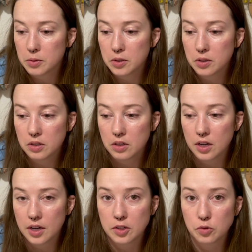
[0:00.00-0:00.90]
her.
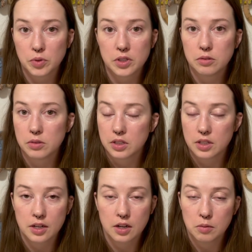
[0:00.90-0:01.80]
I really, really
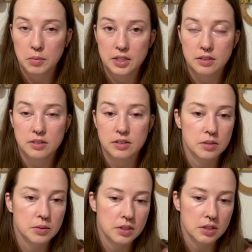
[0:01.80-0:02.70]
like her bases, and I
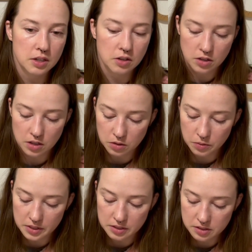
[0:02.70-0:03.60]
really like her
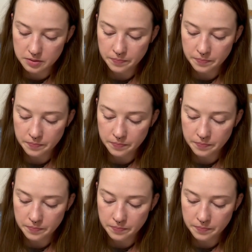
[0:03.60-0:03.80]
colorways.